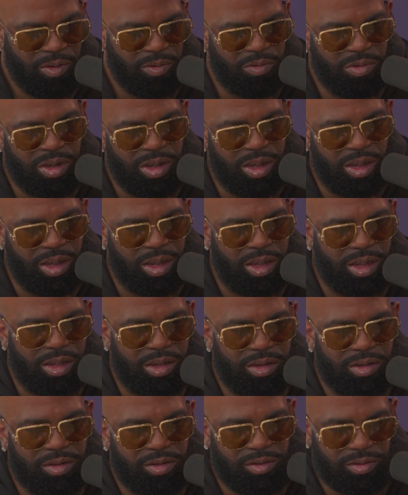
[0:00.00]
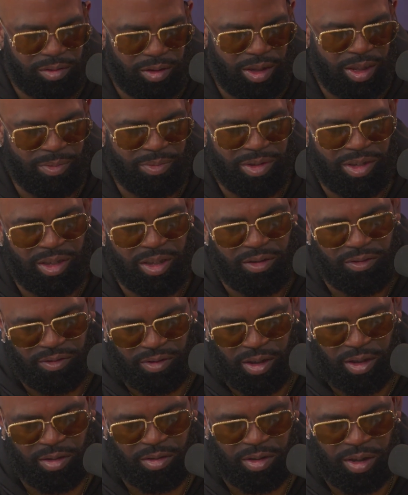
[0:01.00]
with himself,
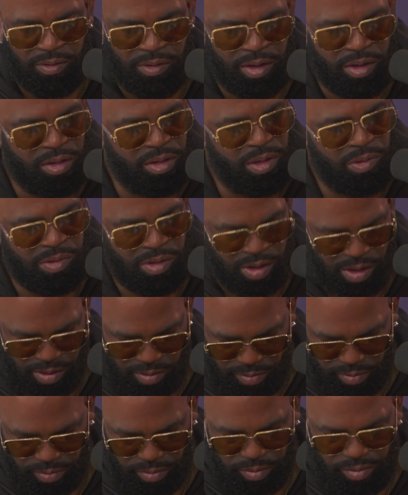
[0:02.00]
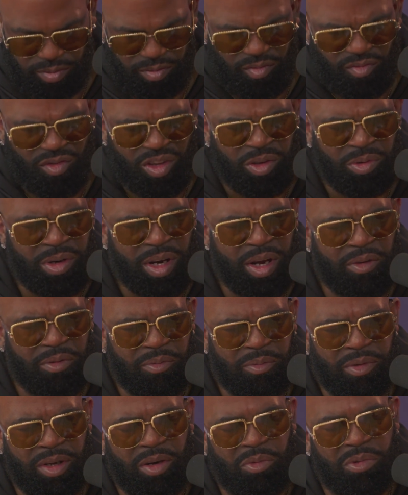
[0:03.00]
you know, even though he was,
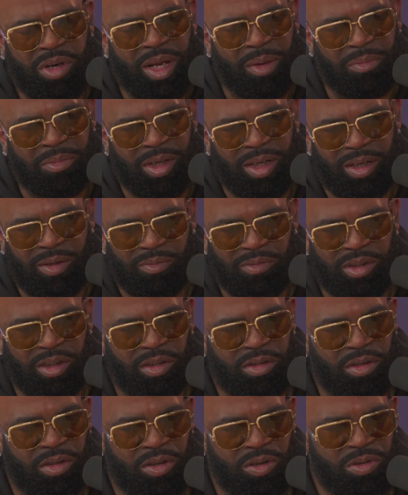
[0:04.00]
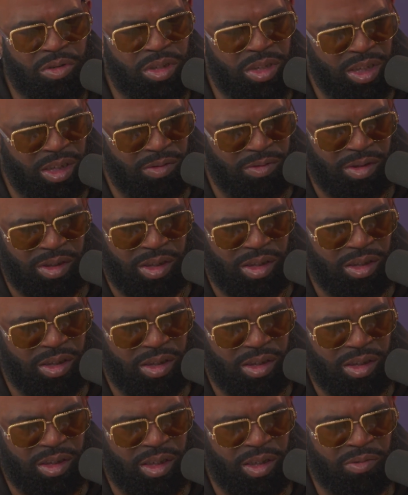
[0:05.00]
when I met him, you know, of course he was
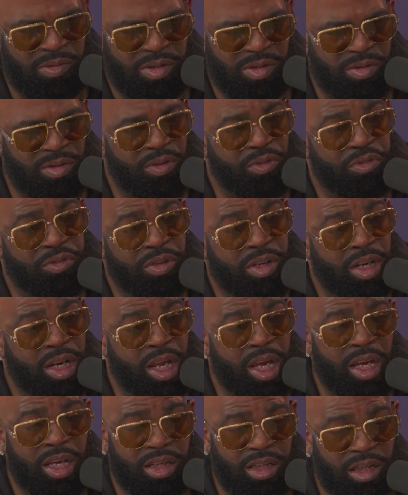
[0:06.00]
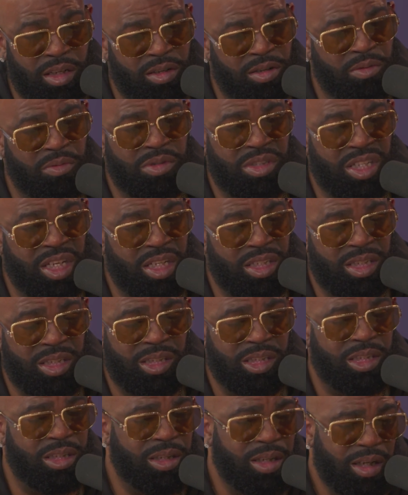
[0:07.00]
on the front line, you know, he was
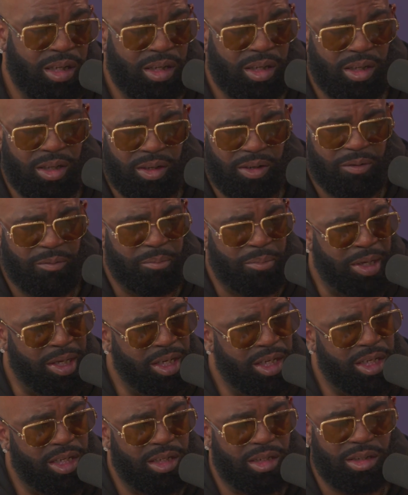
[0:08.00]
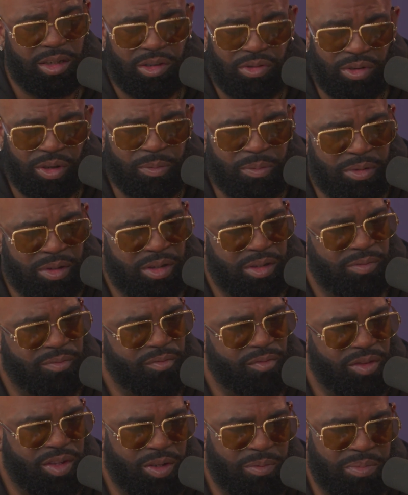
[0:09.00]
hustling, banging, cripping,
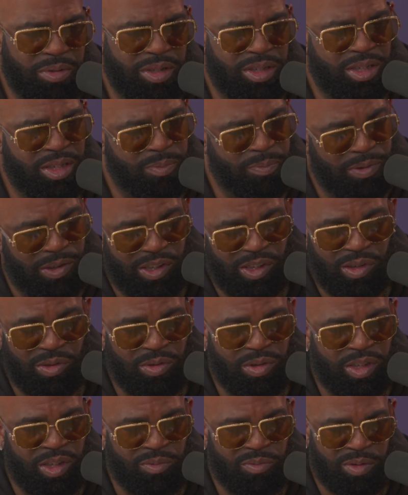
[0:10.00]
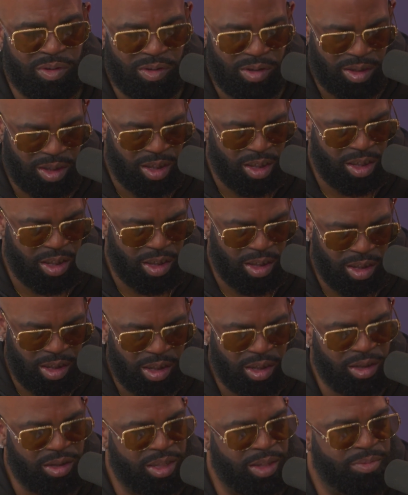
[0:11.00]
but pursuing his music, and he
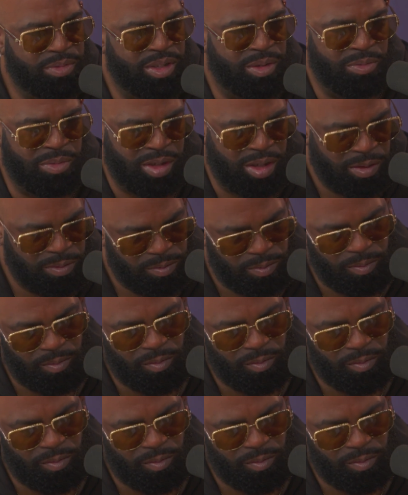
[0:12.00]
looked up to me,